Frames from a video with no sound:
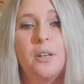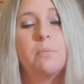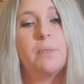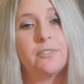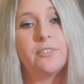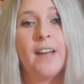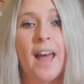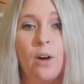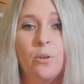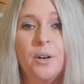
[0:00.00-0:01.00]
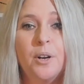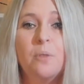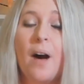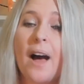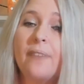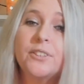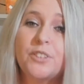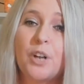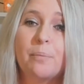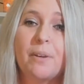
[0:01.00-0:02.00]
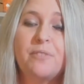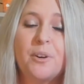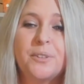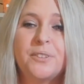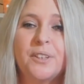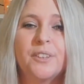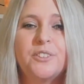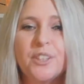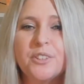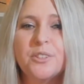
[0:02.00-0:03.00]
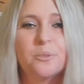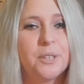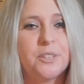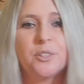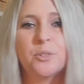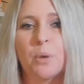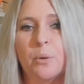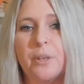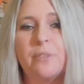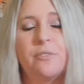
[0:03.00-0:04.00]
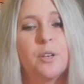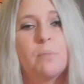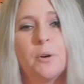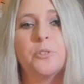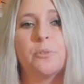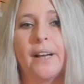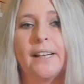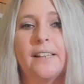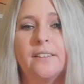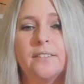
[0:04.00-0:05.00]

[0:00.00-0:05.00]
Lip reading: But for now, we'll have to start by focusing on just the regions where we feel most ready.